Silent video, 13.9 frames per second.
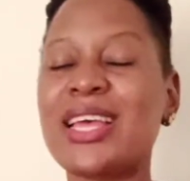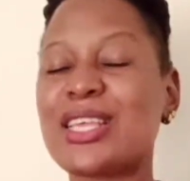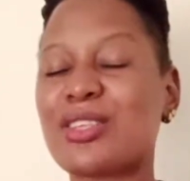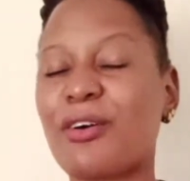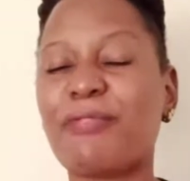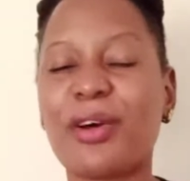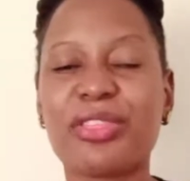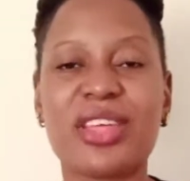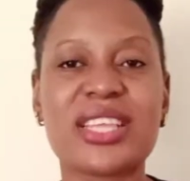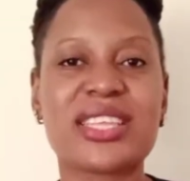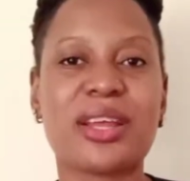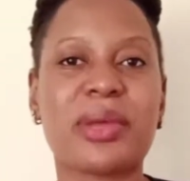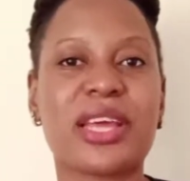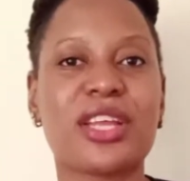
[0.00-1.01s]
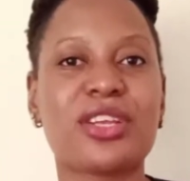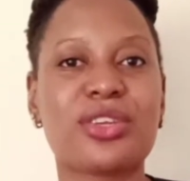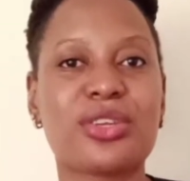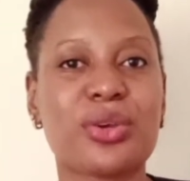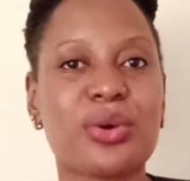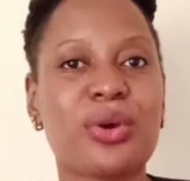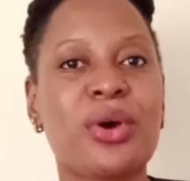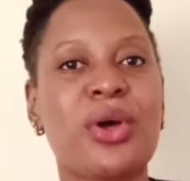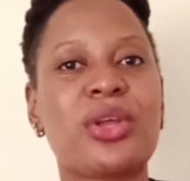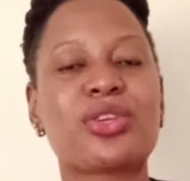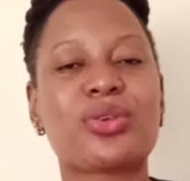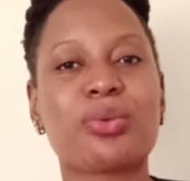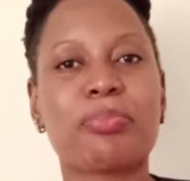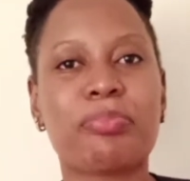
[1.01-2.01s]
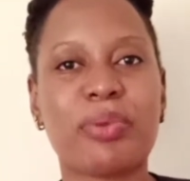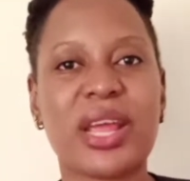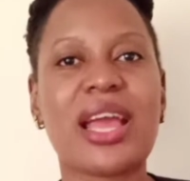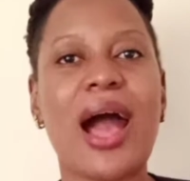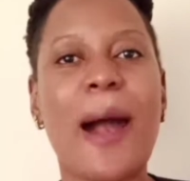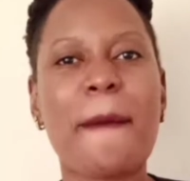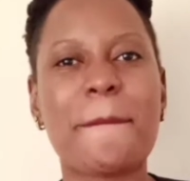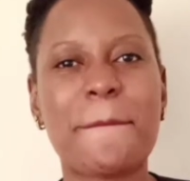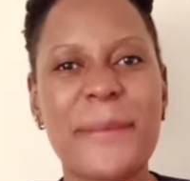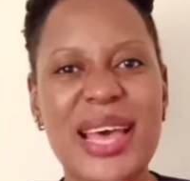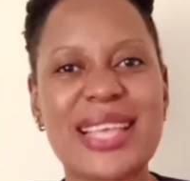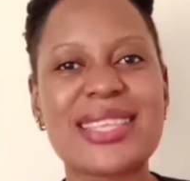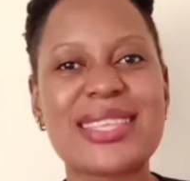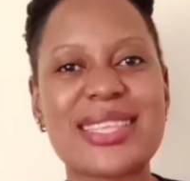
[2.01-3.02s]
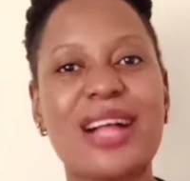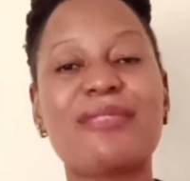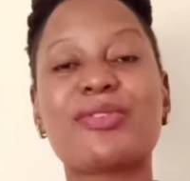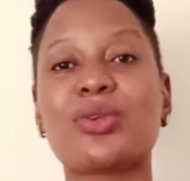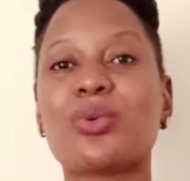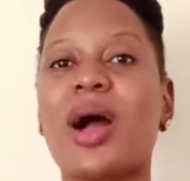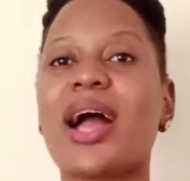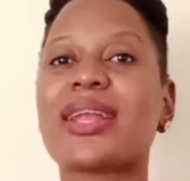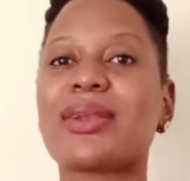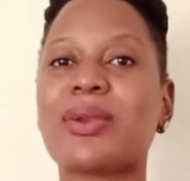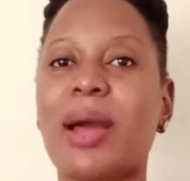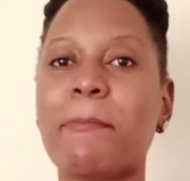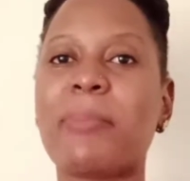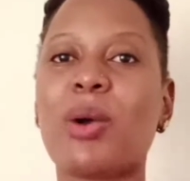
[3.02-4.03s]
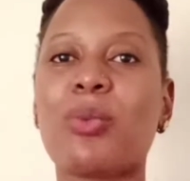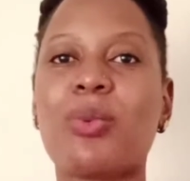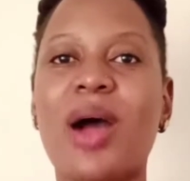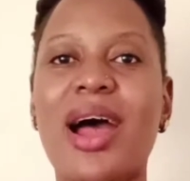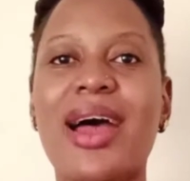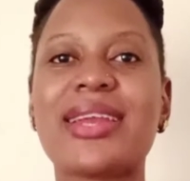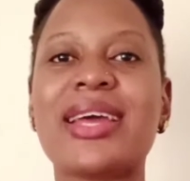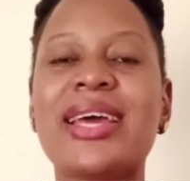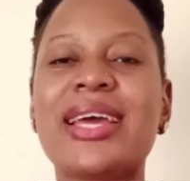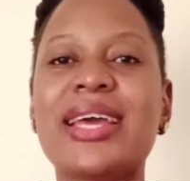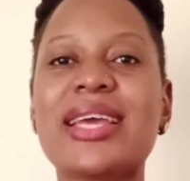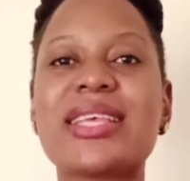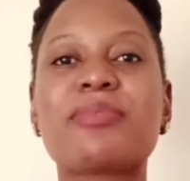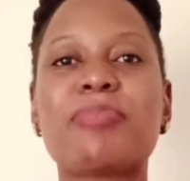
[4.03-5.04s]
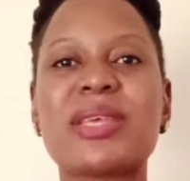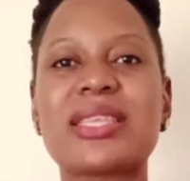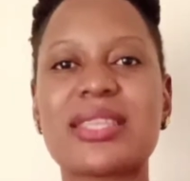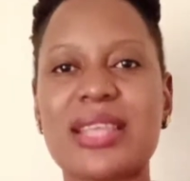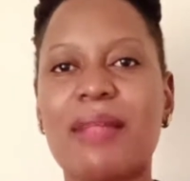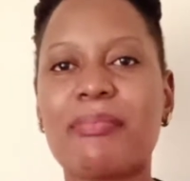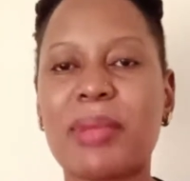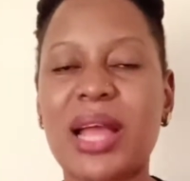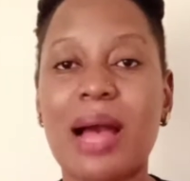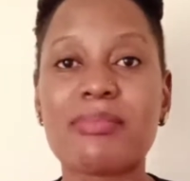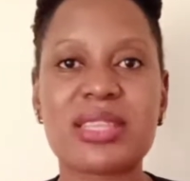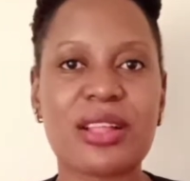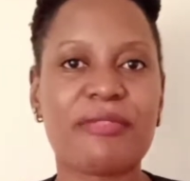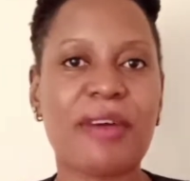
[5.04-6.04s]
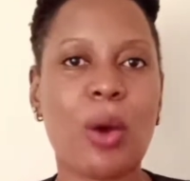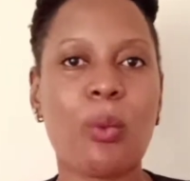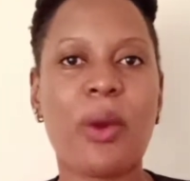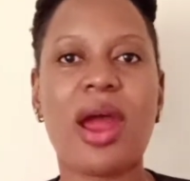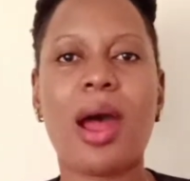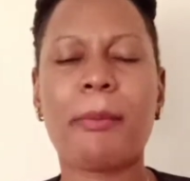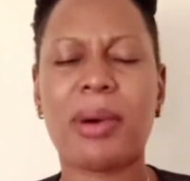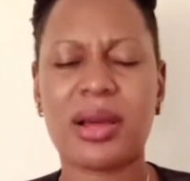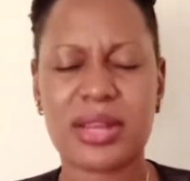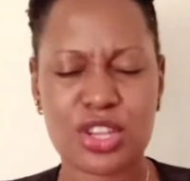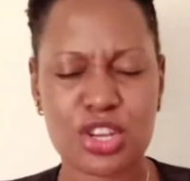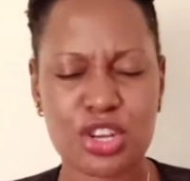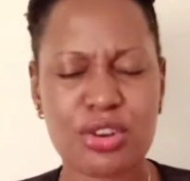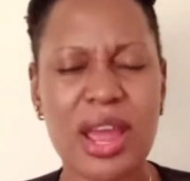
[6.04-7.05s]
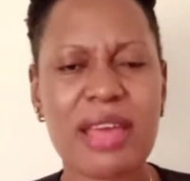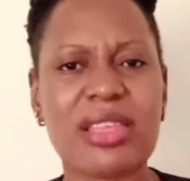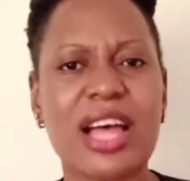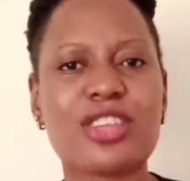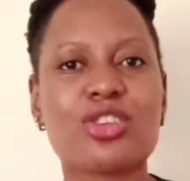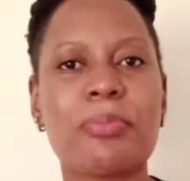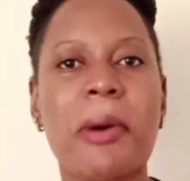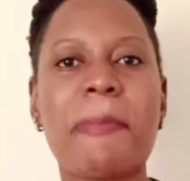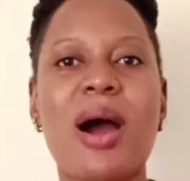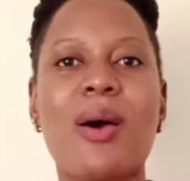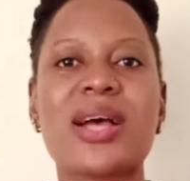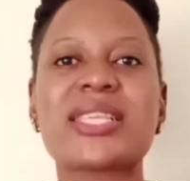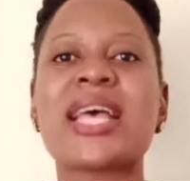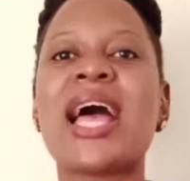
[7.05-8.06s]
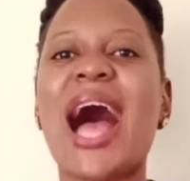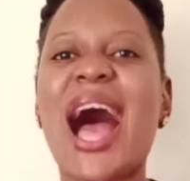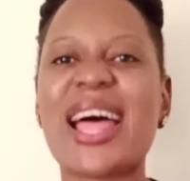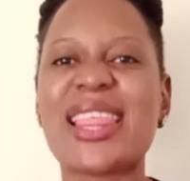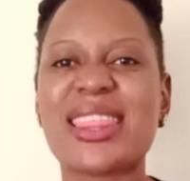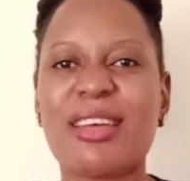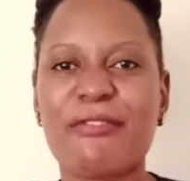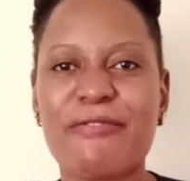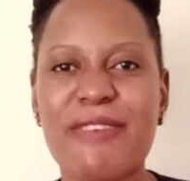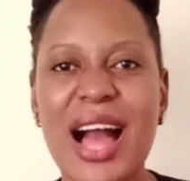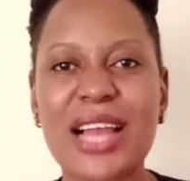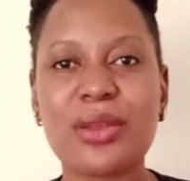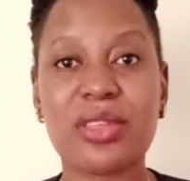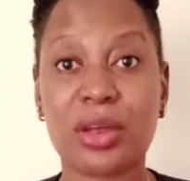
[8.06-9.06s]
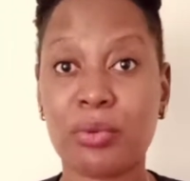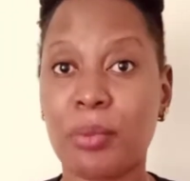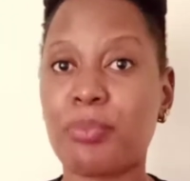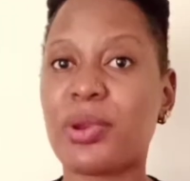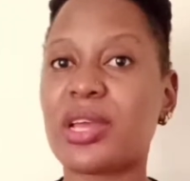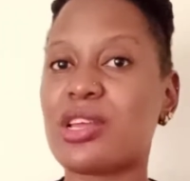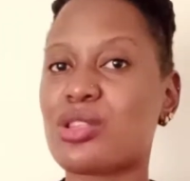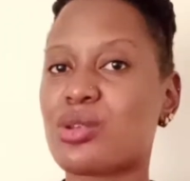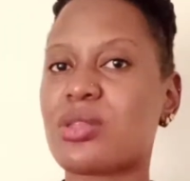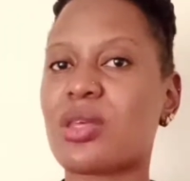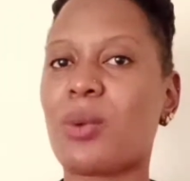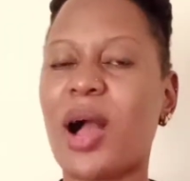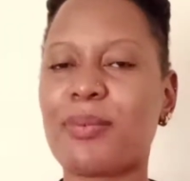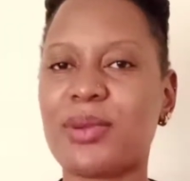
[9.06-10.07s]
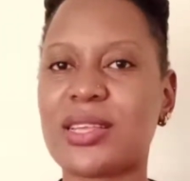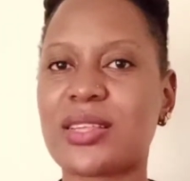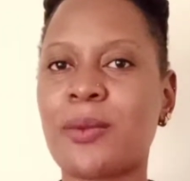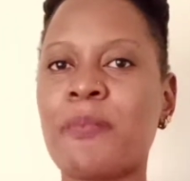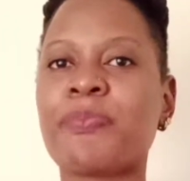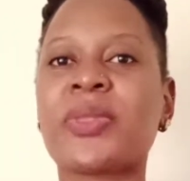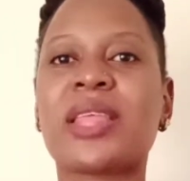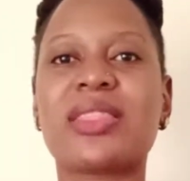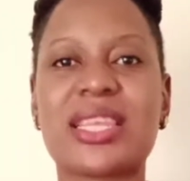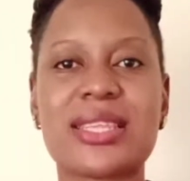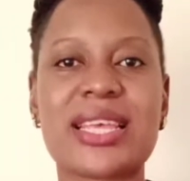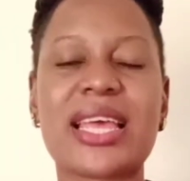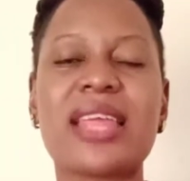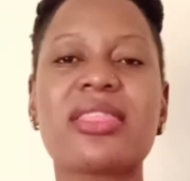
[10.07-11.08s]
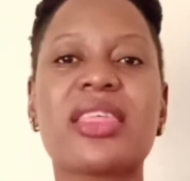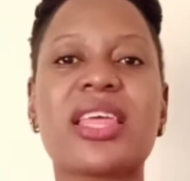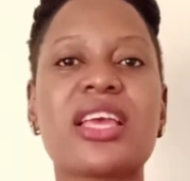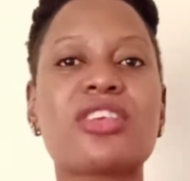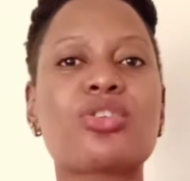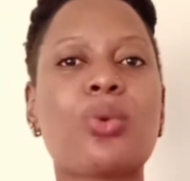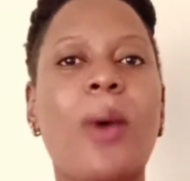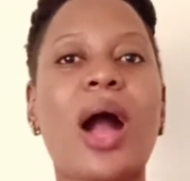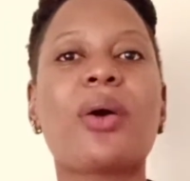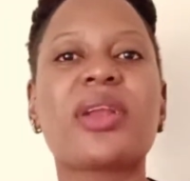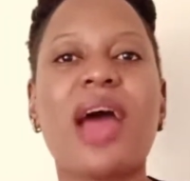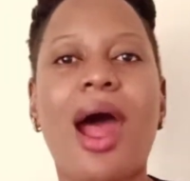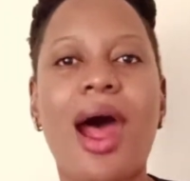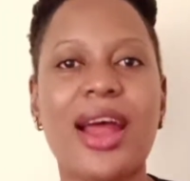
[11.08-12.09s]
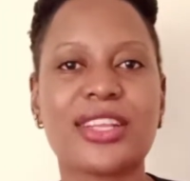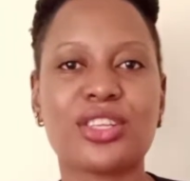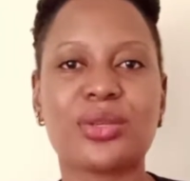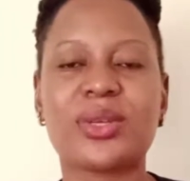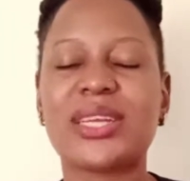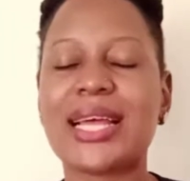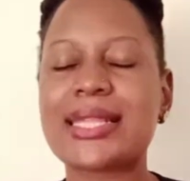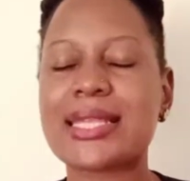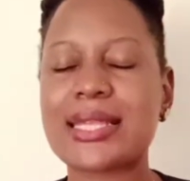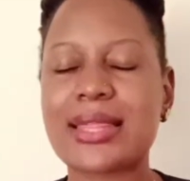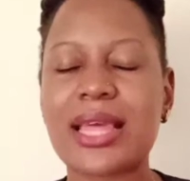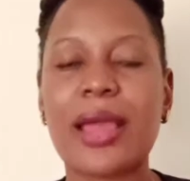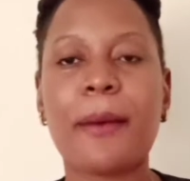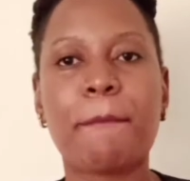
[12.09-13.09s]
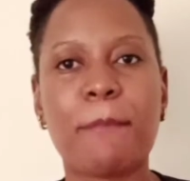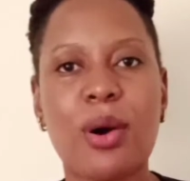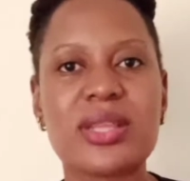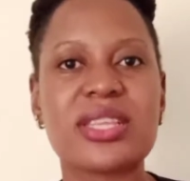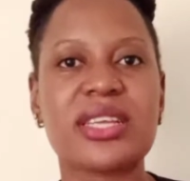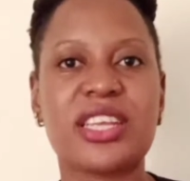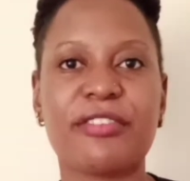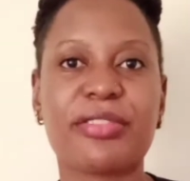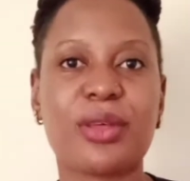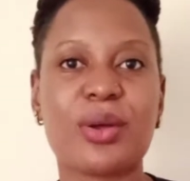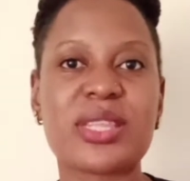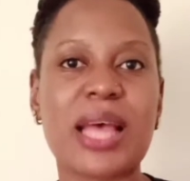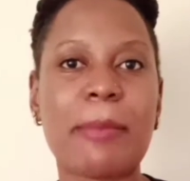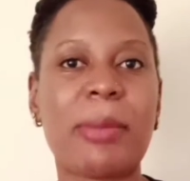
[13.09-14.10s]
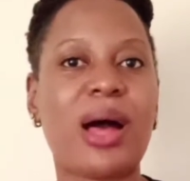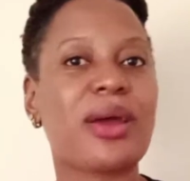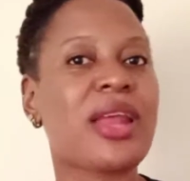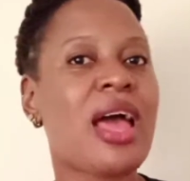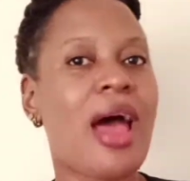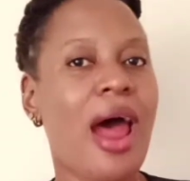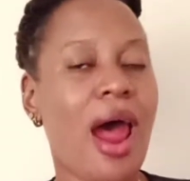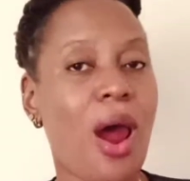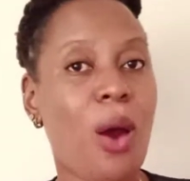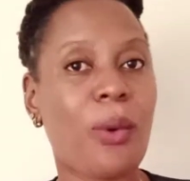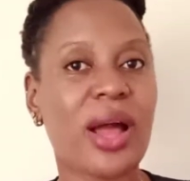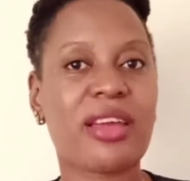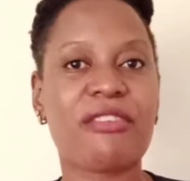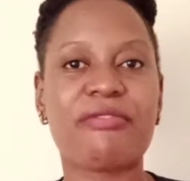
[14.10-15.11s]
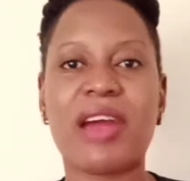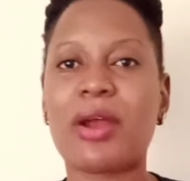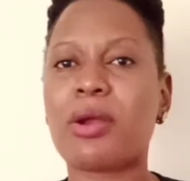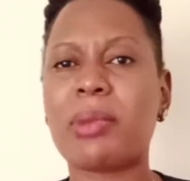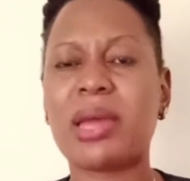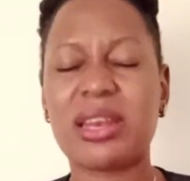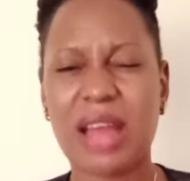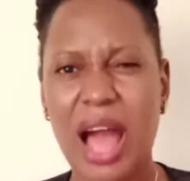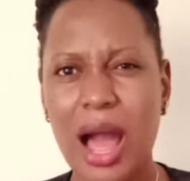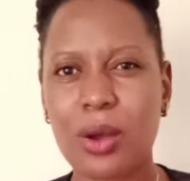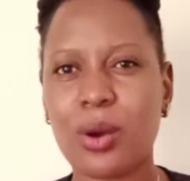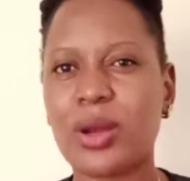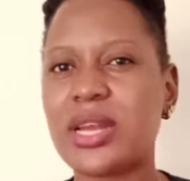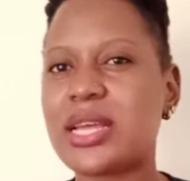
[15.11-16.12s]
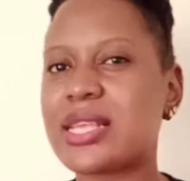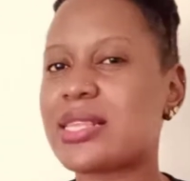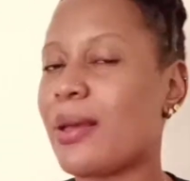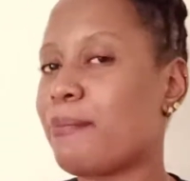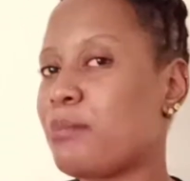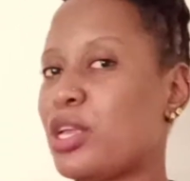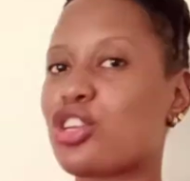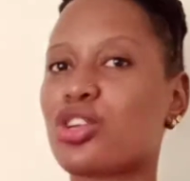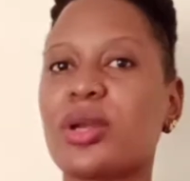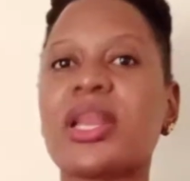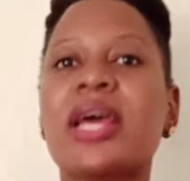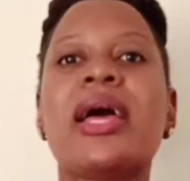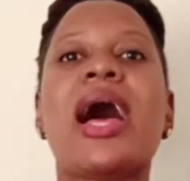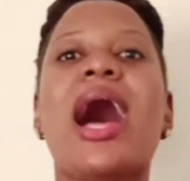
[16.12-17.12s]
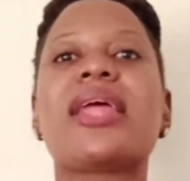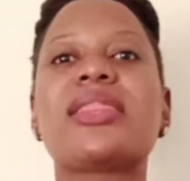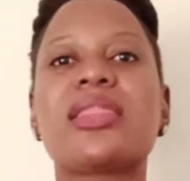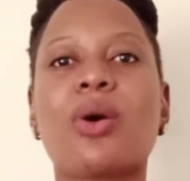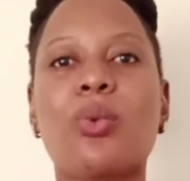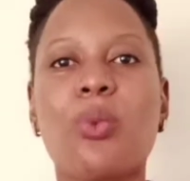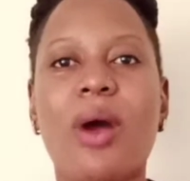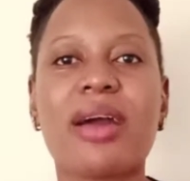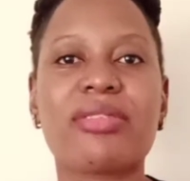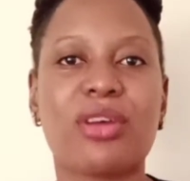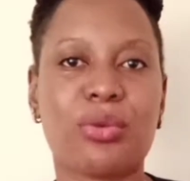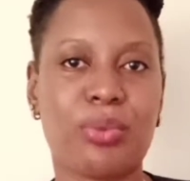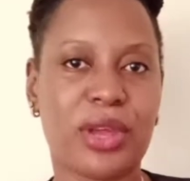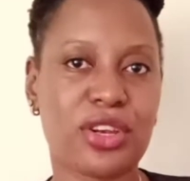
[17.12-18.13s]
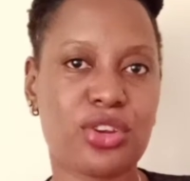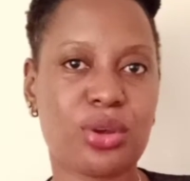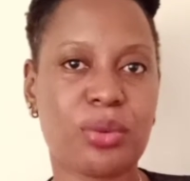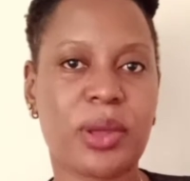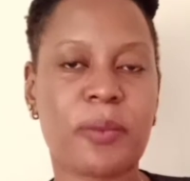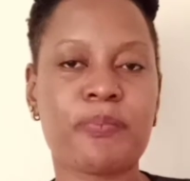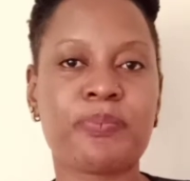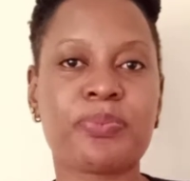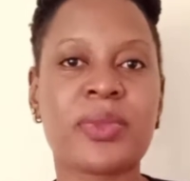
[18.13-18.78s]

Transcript: So 4 things that we can do to bring our best self to work. Number 1 is become self-aware about our strengths, our superpowers, and the value that we bring into the workplace. The second thing is to work on our attitude. Let's think positive thoughts about our work environment, our colleagues, the mission, and the work that we're doing.